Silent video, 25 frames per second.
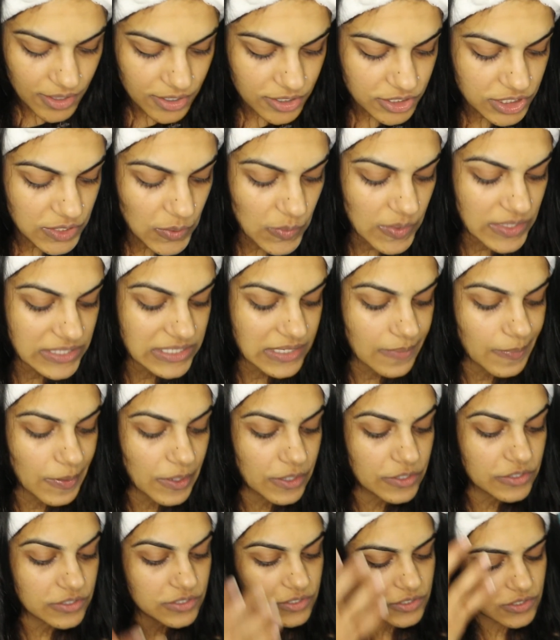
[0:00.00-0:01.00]
So it's
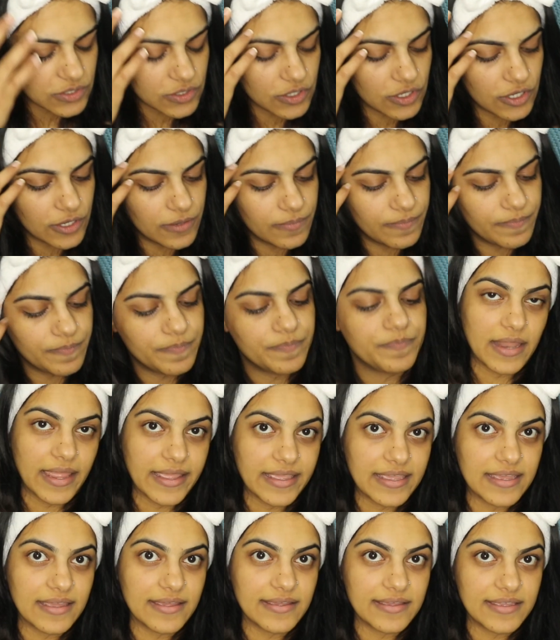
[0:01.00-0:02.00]
supposed to
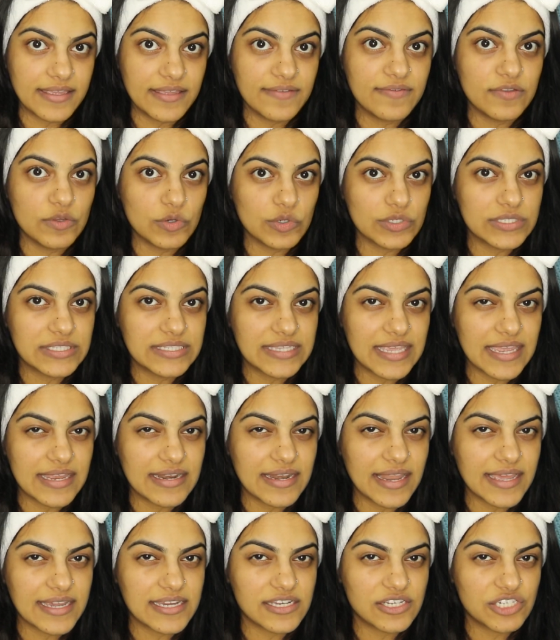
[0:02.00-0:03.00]
like give your
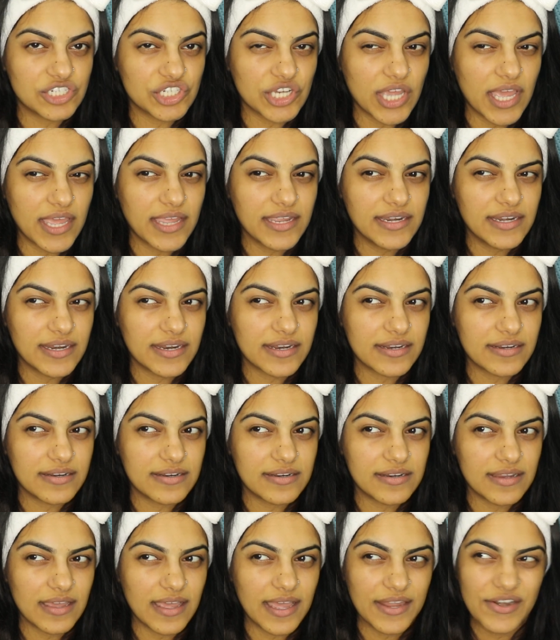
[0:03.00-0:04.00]
skin like a shine.
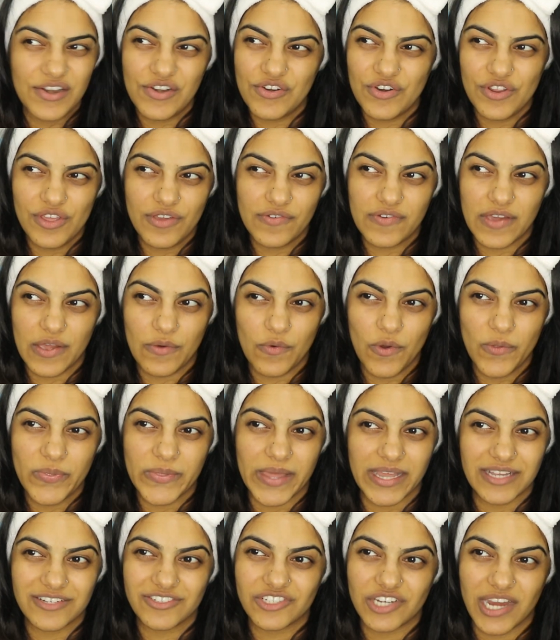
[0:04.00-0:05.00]
I don't know if I want
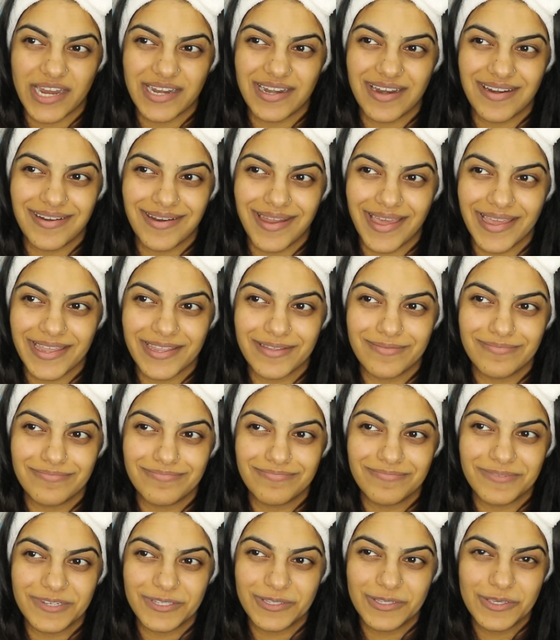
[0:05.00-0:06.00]
that shine at night.
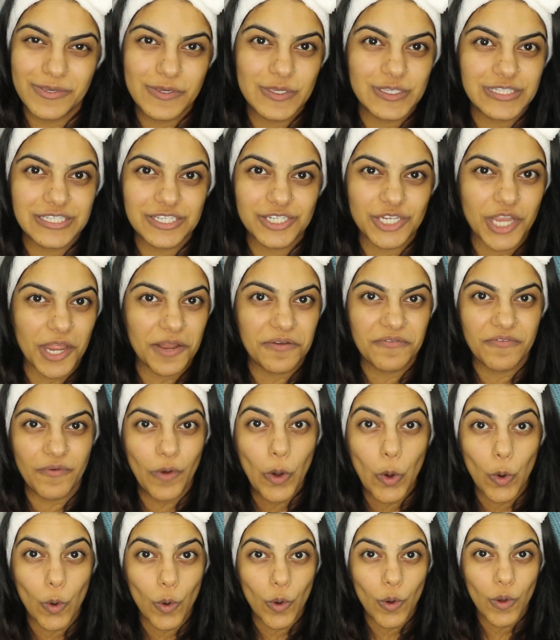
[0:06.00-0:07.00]
So there's a shine
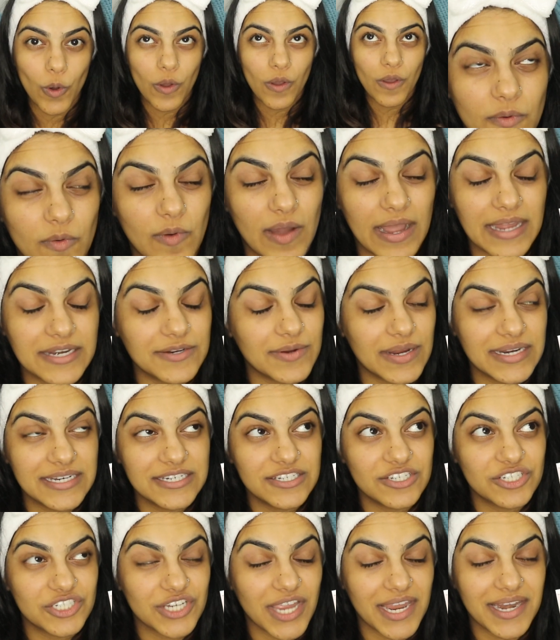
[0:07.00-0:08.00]
for. Why do I
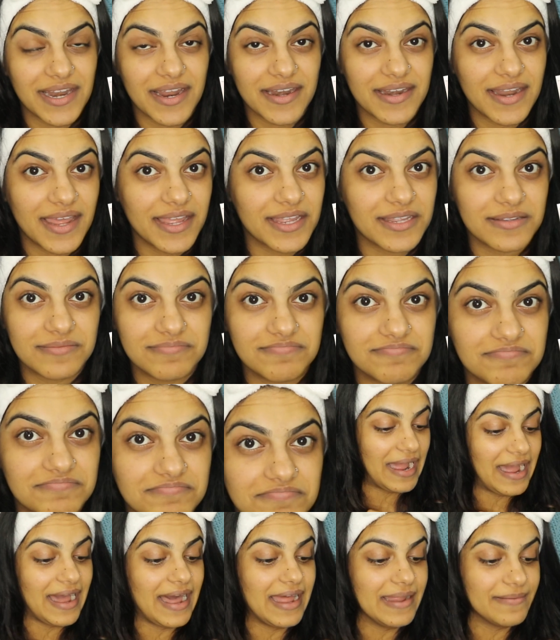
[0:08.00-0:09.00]
need to shine at night?
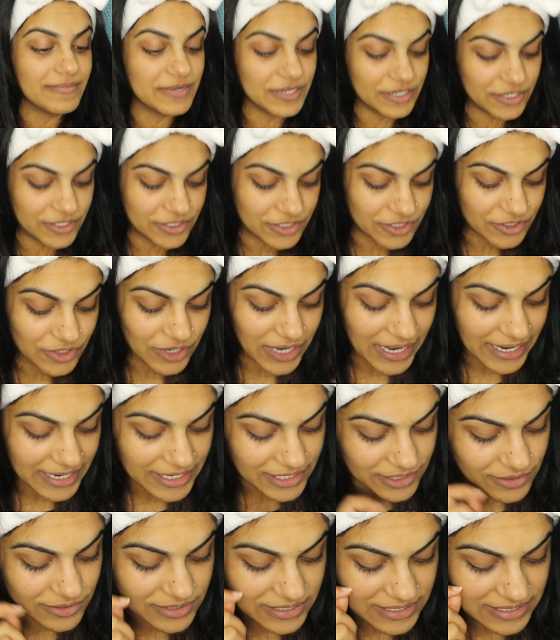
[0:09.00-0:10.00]
I'm gonna try
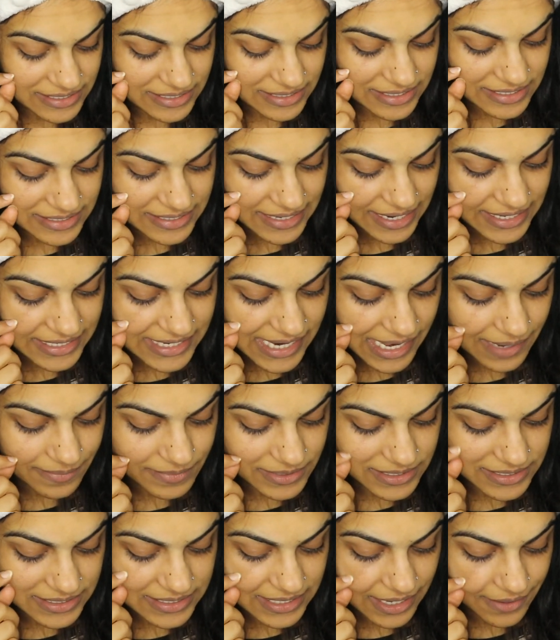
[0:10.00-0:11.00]
and use this in the daytime
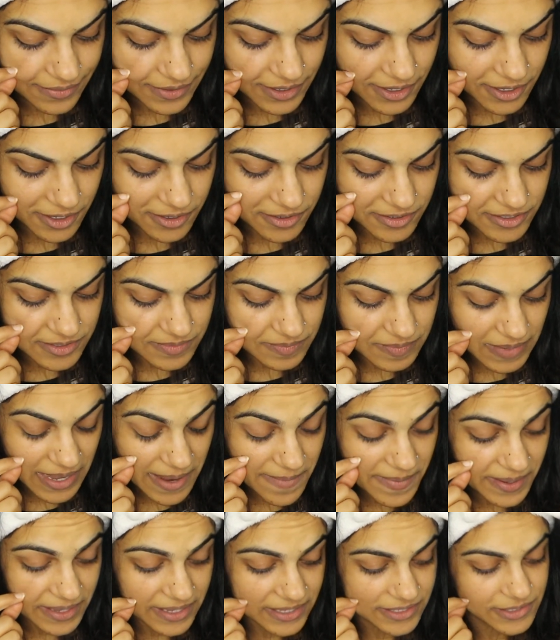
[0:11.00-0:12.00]
and see how it goes.
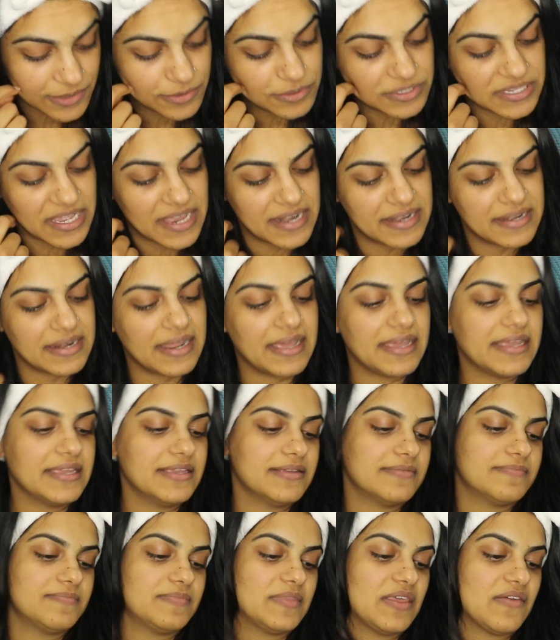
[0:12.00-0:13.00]
Maybe I'll use it at
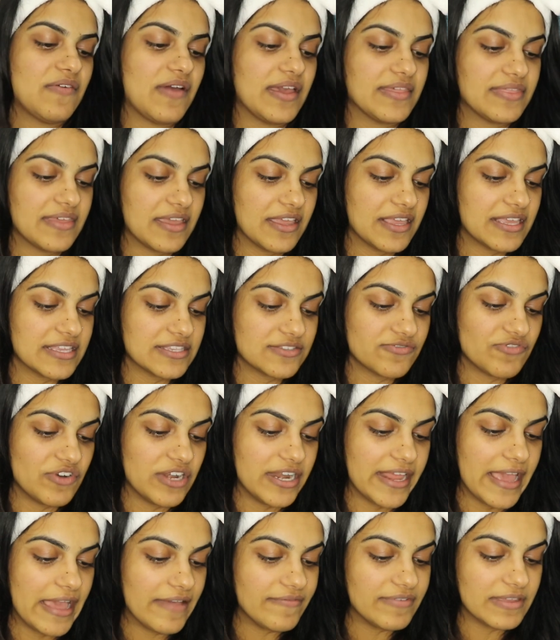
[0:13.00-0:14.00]
night. I think it's
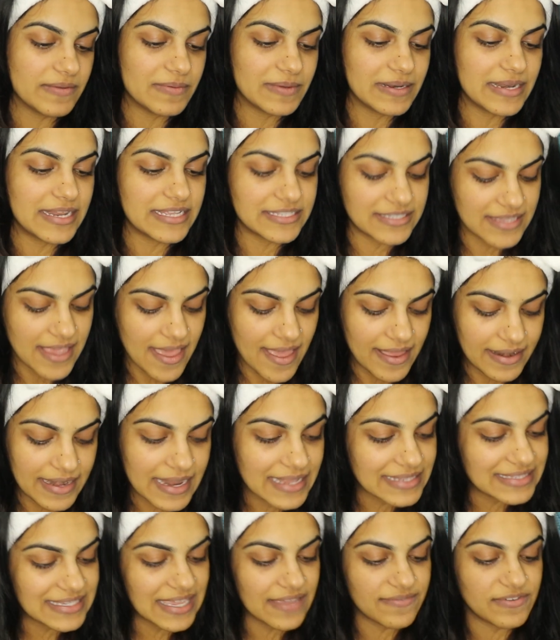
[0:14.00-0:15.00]
really heavy, but
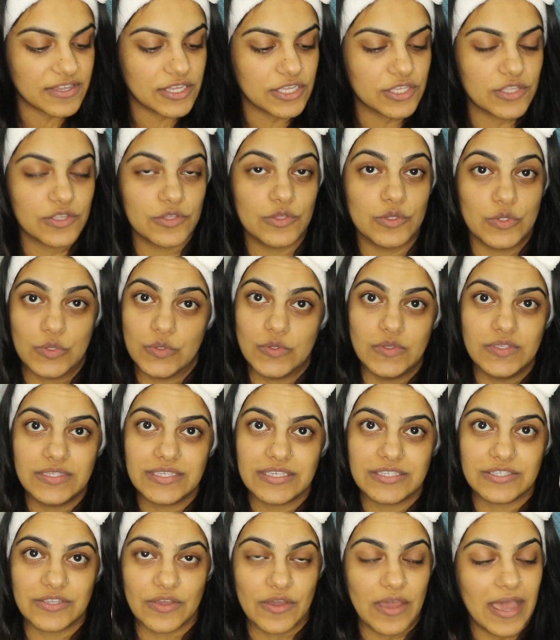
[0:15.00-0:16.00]
let's give it a use.
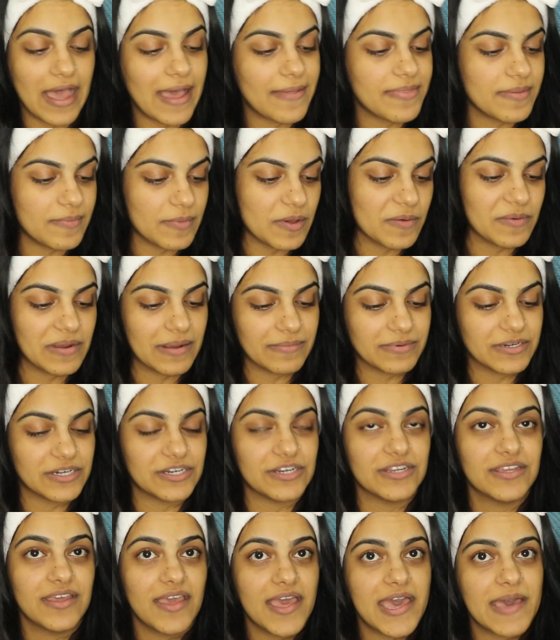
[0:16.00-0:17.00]
So at the moment, I'm
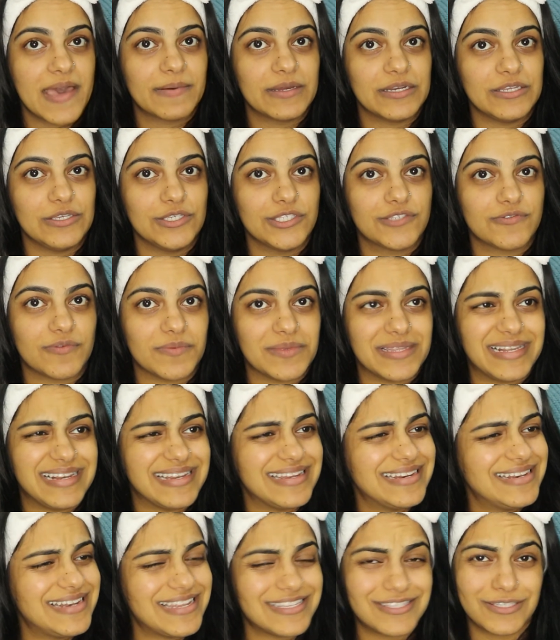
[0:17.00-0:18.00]
gonna use from the
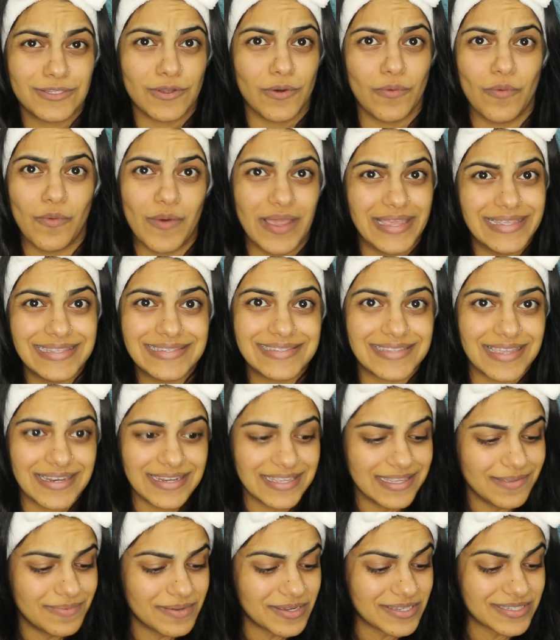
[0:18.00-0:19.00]
lid. Let's not waste
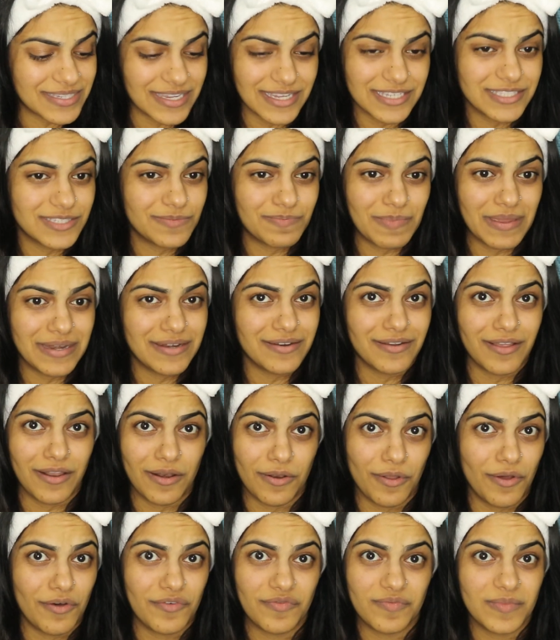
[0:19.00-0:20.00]
any because I spent a
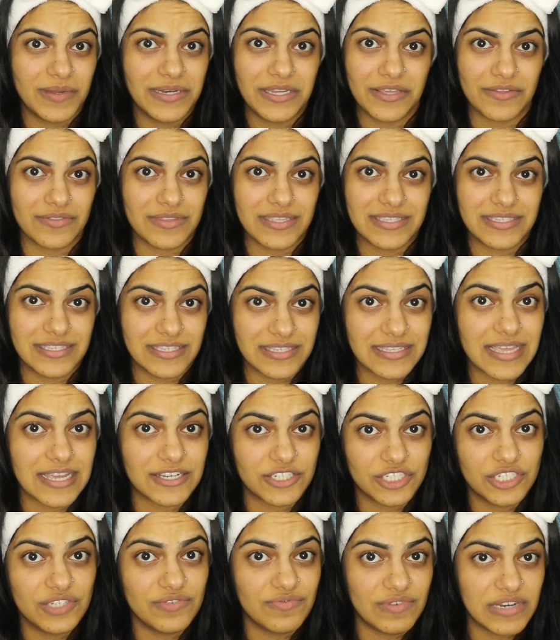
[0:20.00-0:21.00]
lot of money on this. It's
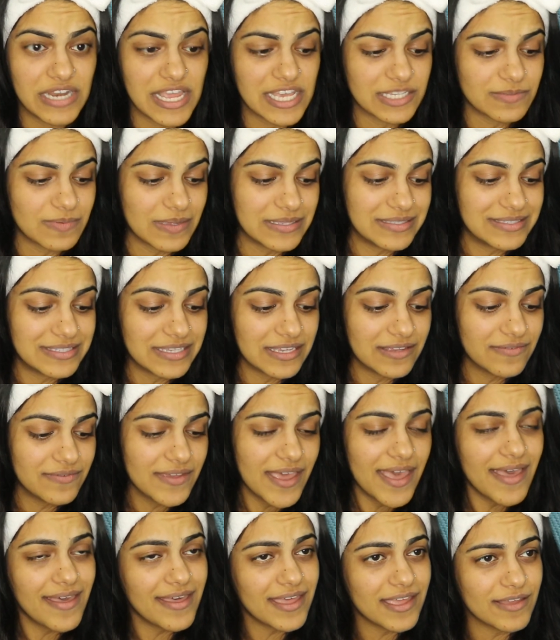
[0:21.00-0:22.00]
actually really expensive.
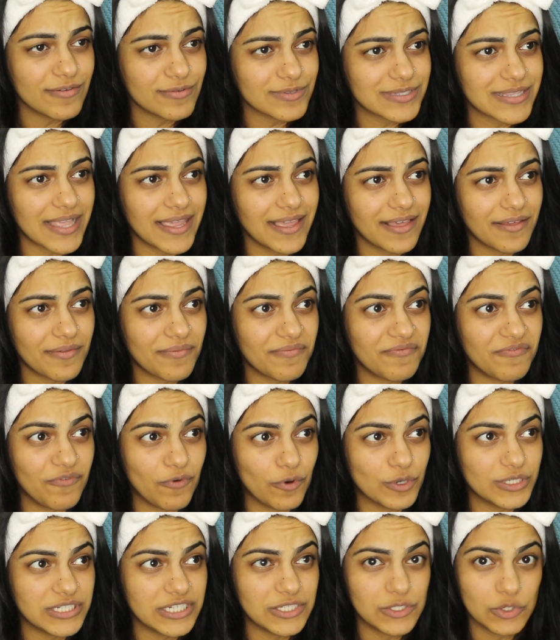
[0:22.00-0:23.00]
It was like
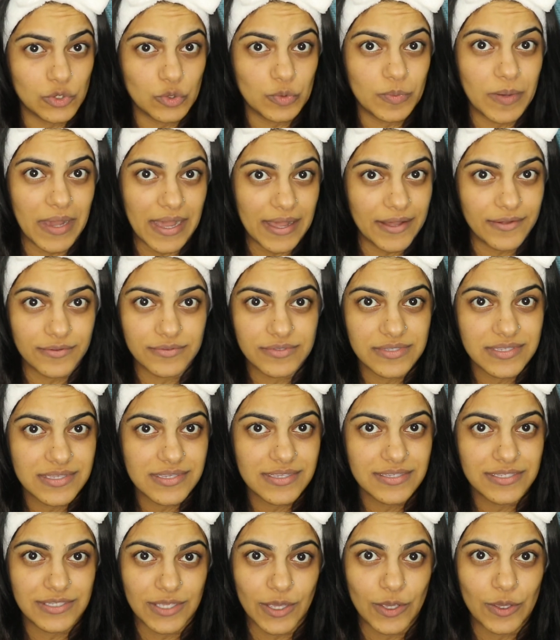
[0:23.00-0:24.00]
£42,
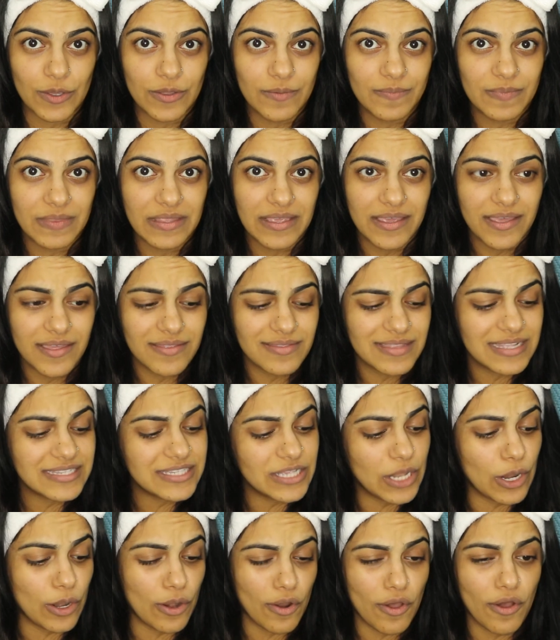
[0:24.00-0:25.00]
so
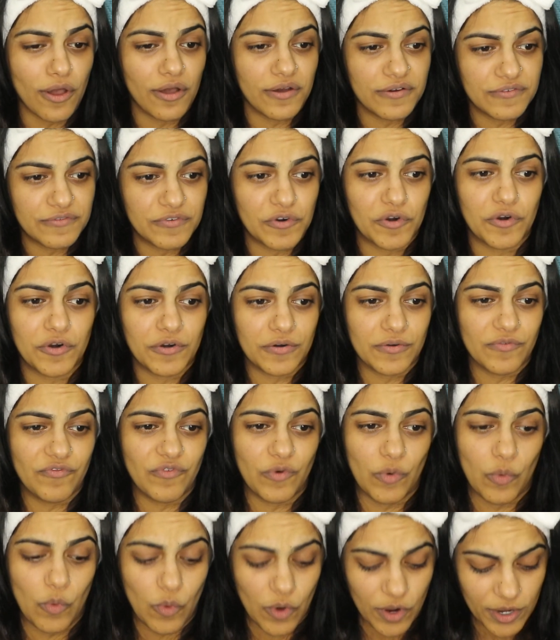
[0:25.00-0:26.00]
that's a lot for
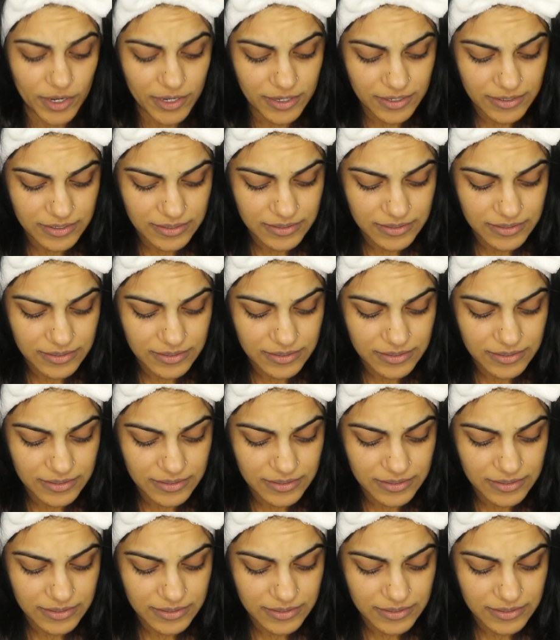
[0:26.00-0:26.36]
one